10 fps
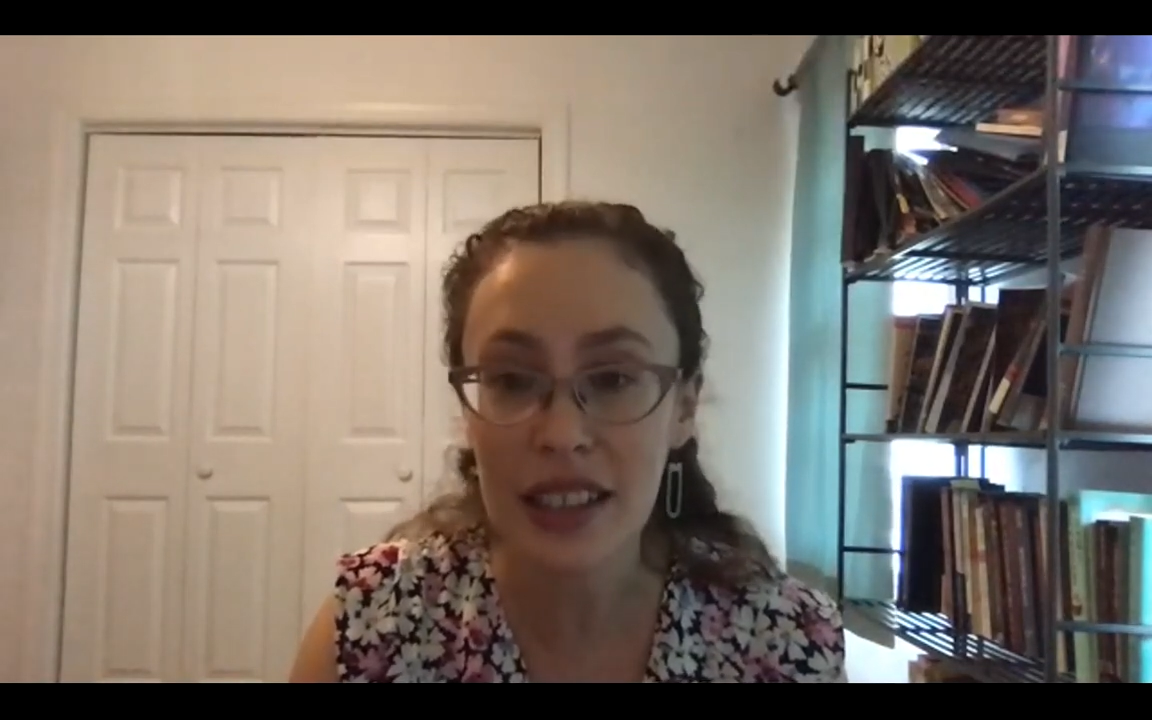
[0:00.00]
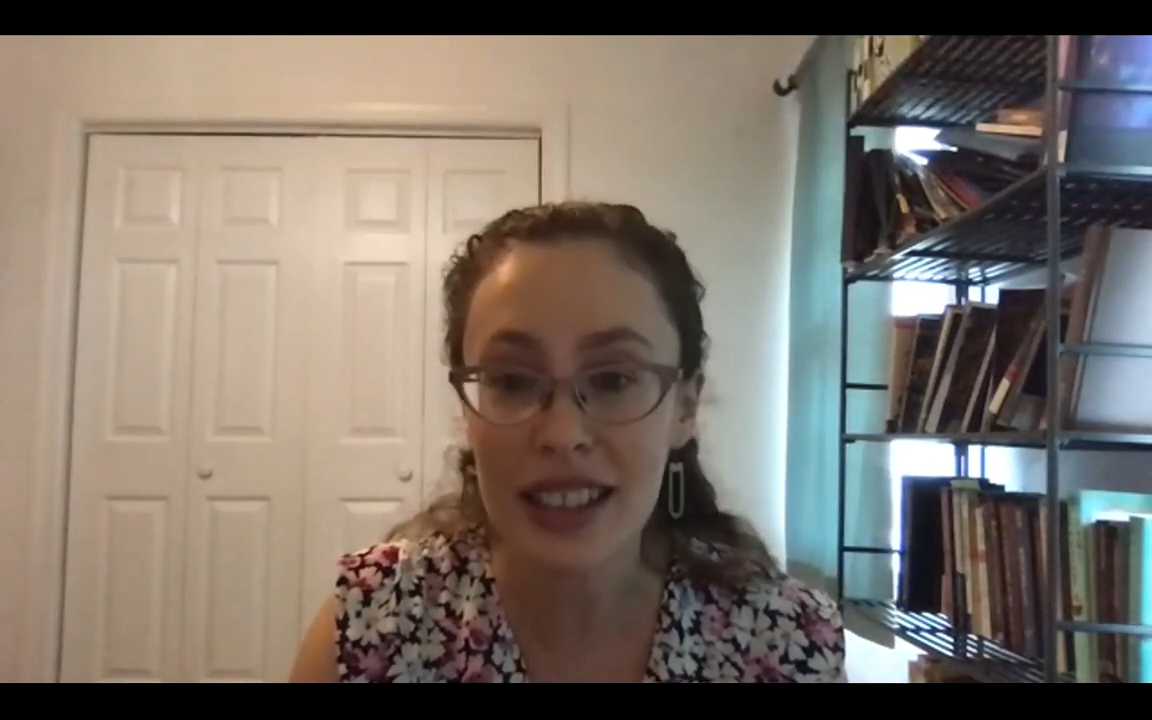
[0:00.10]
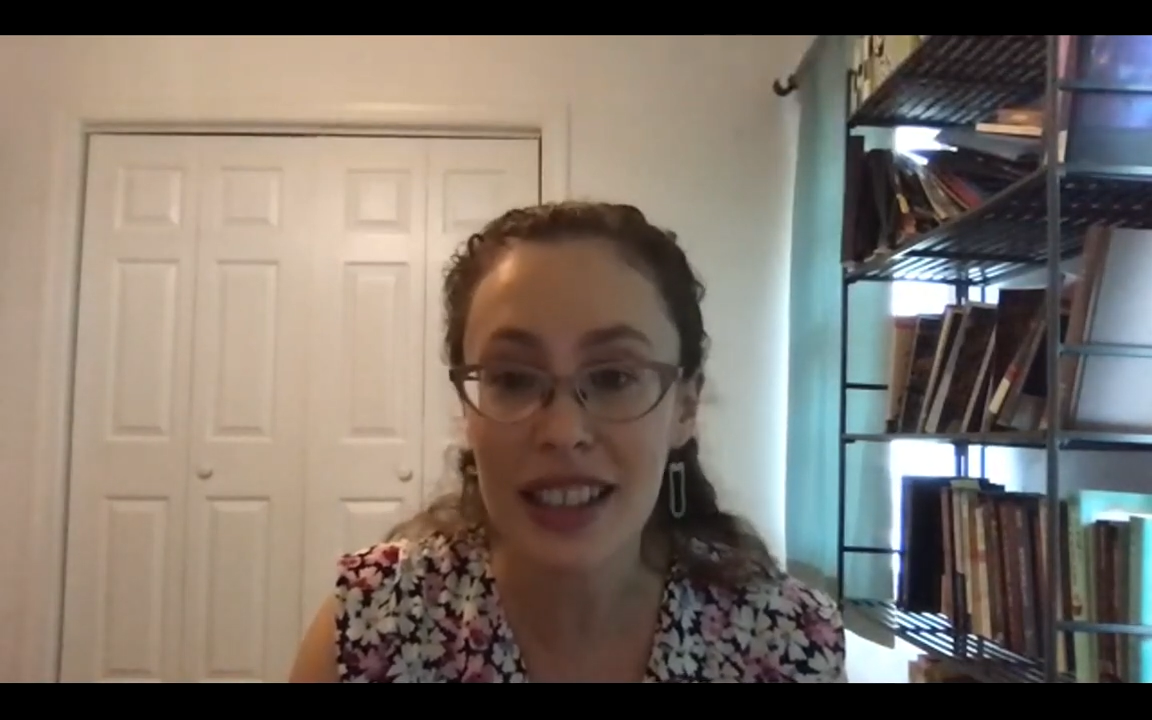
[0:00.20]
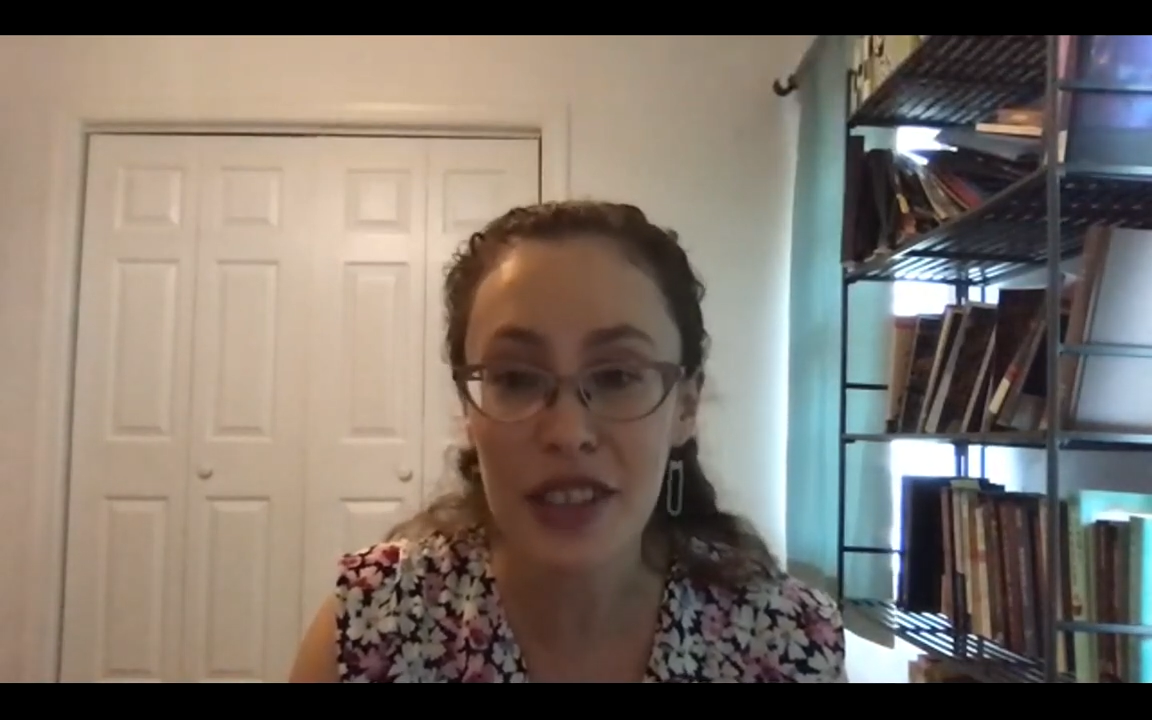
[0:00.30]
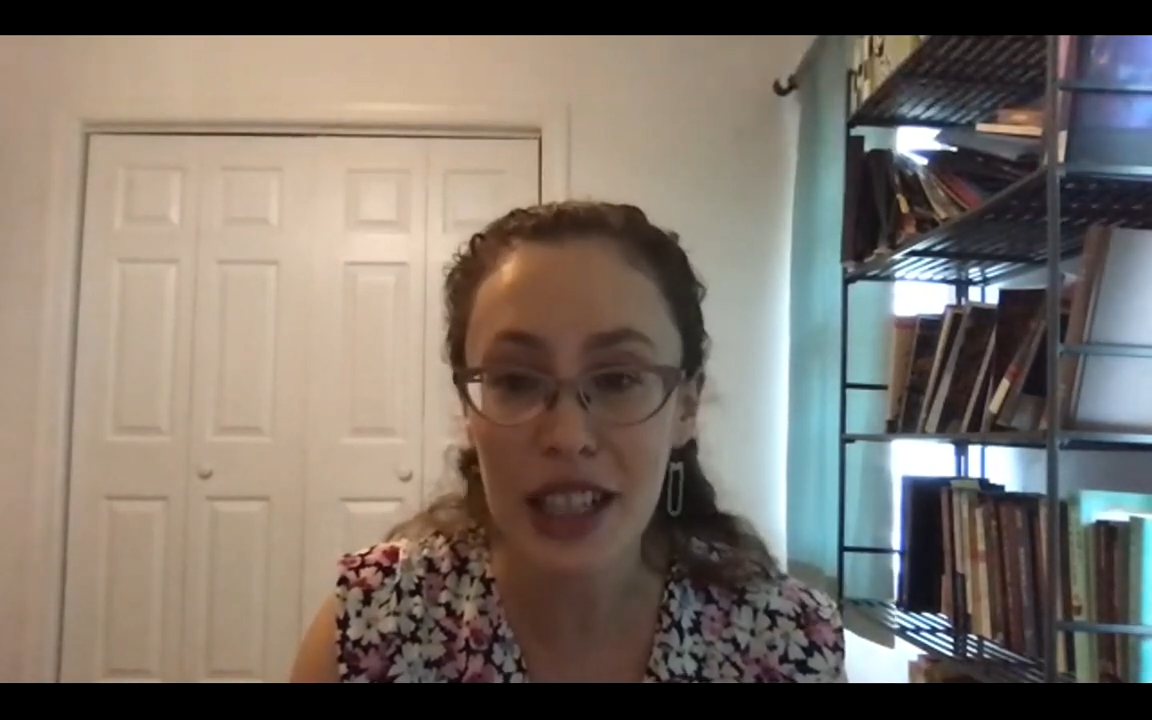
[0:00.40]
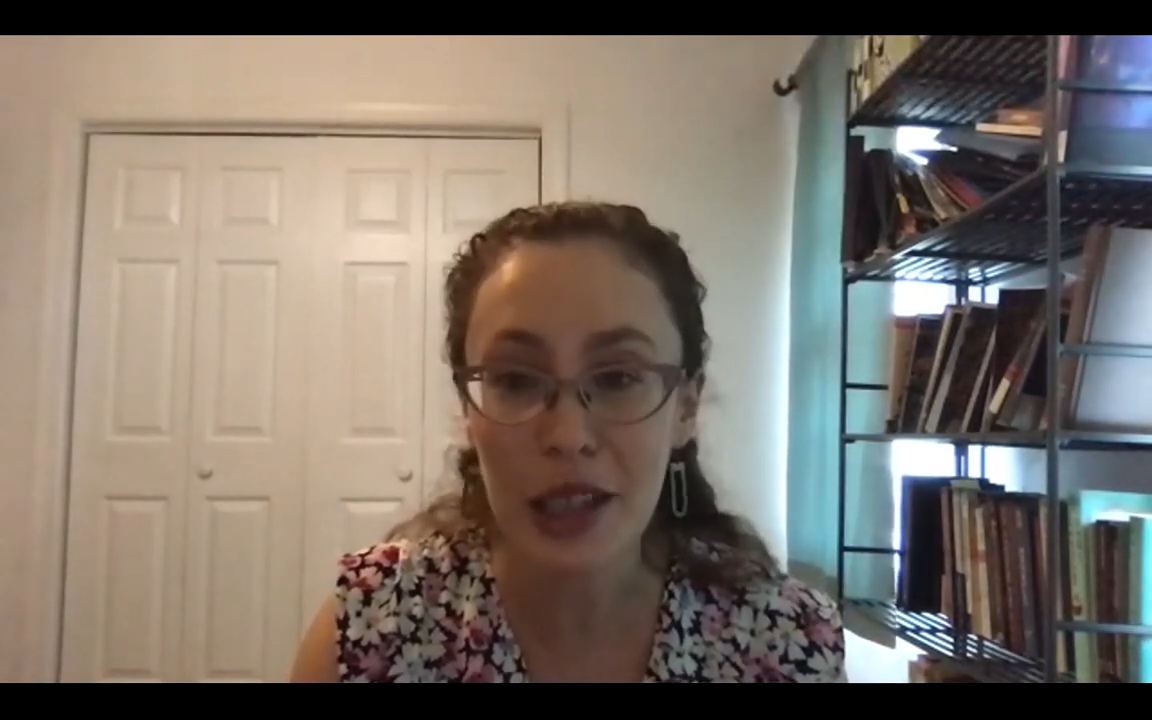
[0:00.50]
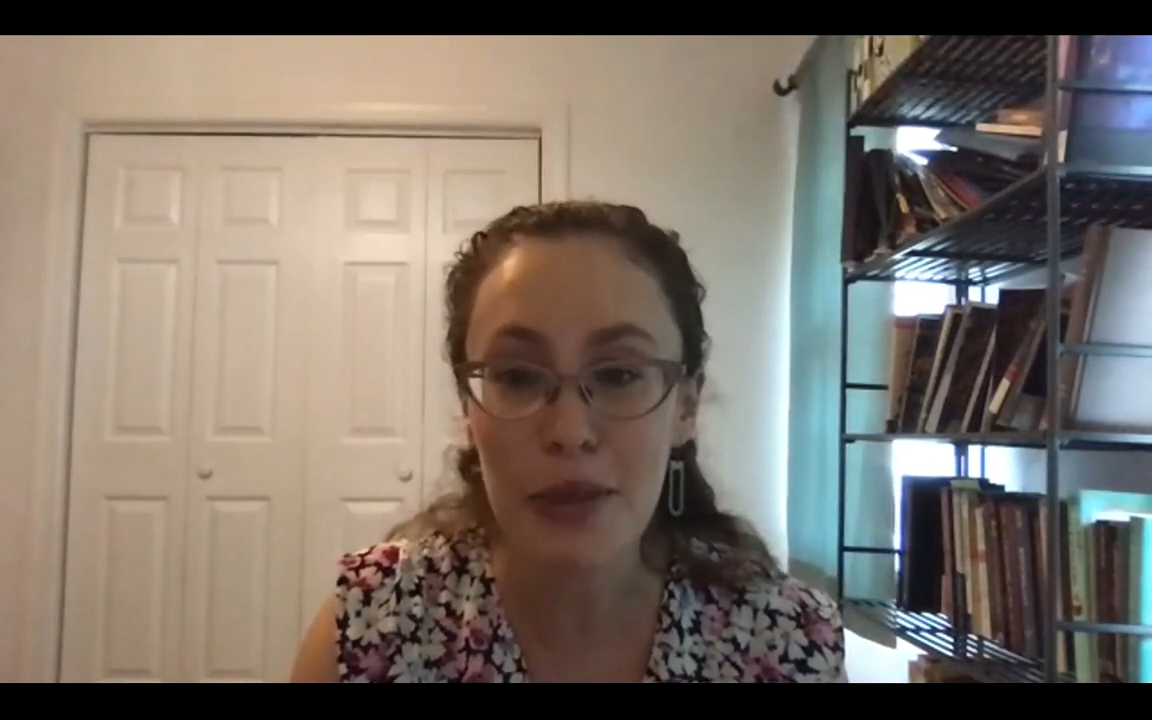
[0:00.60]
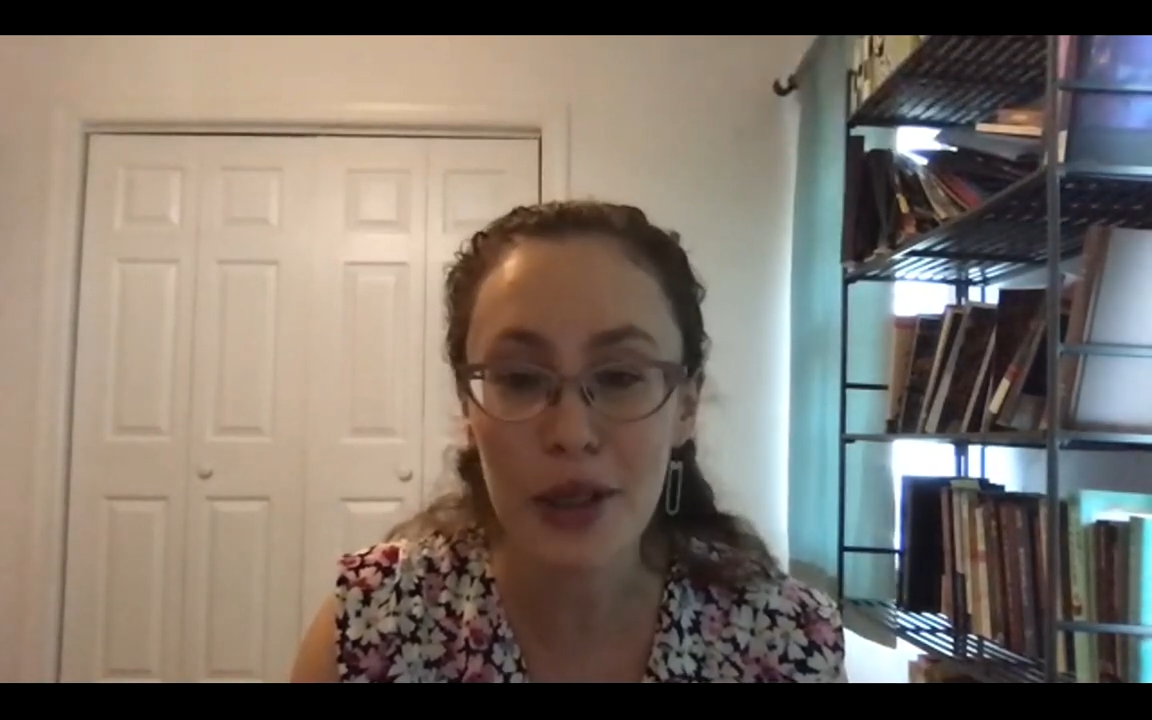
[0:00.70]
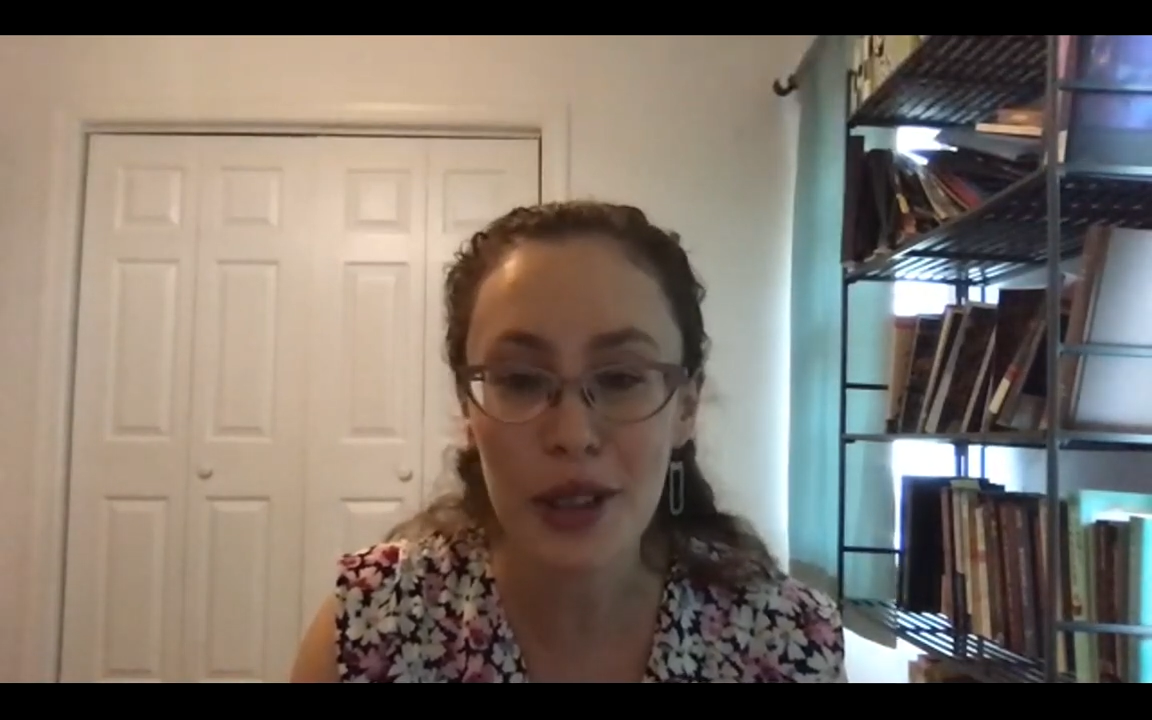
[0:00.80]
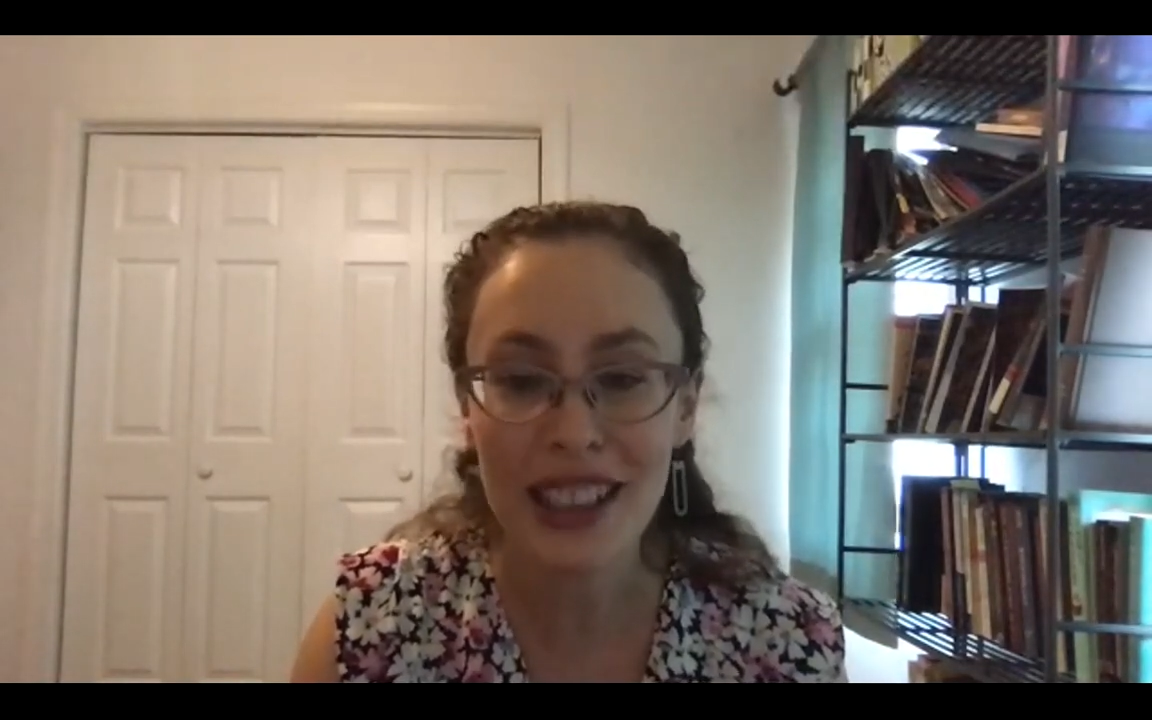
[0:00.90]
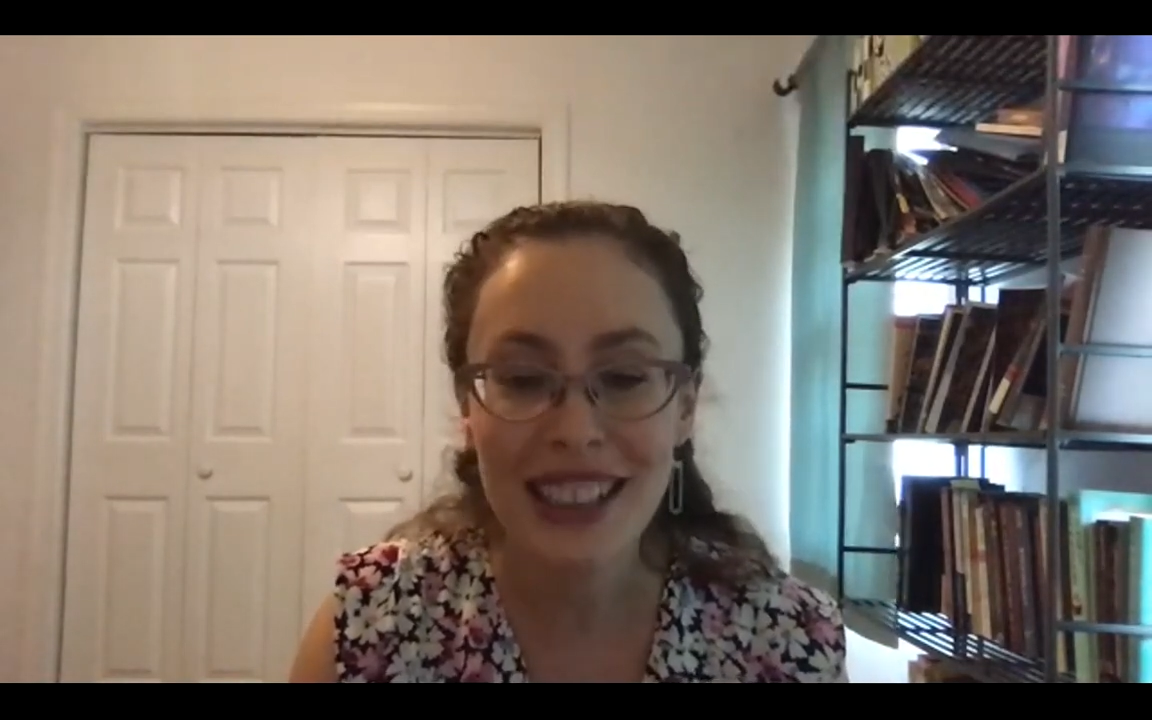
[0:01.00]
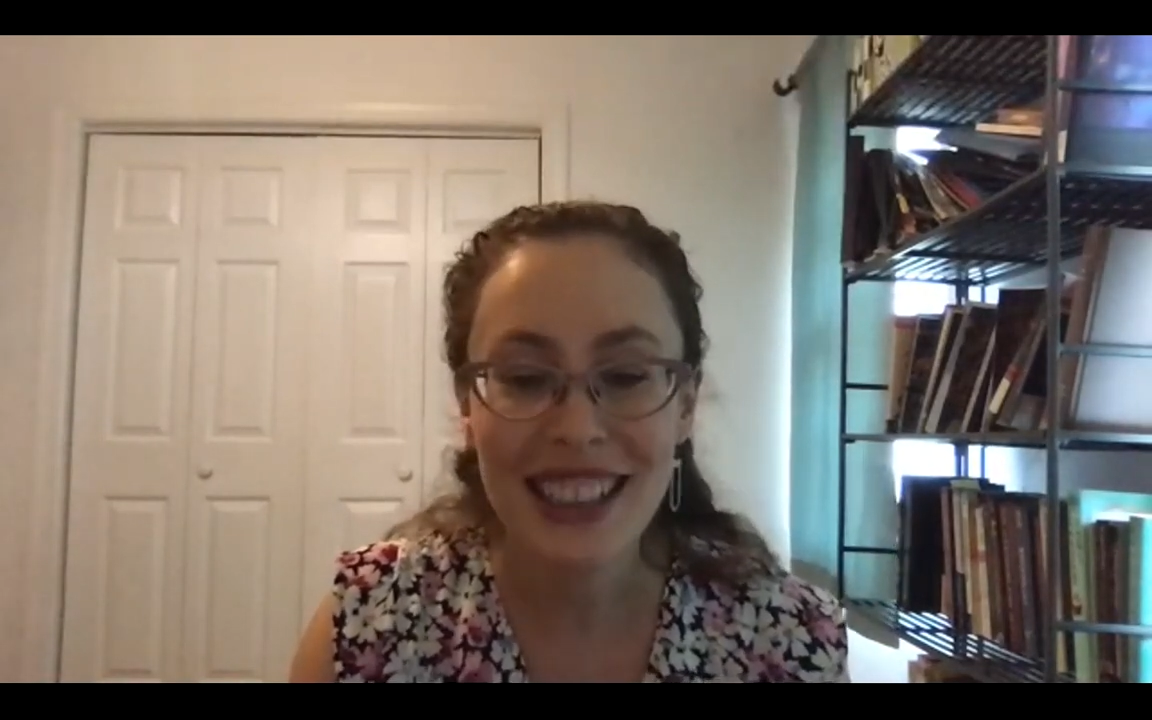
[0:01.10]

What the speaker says: available